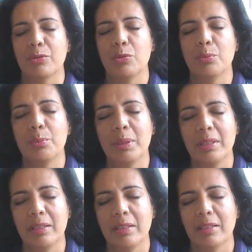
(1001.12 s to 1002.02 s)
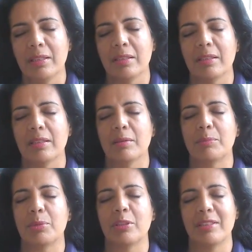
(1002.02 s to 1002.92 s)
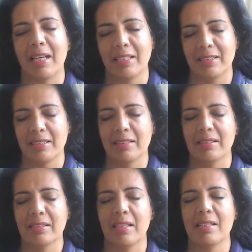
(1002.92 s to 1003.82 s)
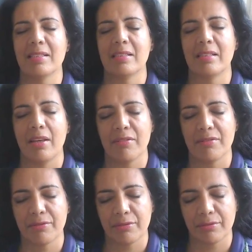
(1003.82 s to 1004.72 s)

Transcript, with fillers: to be protected and safe.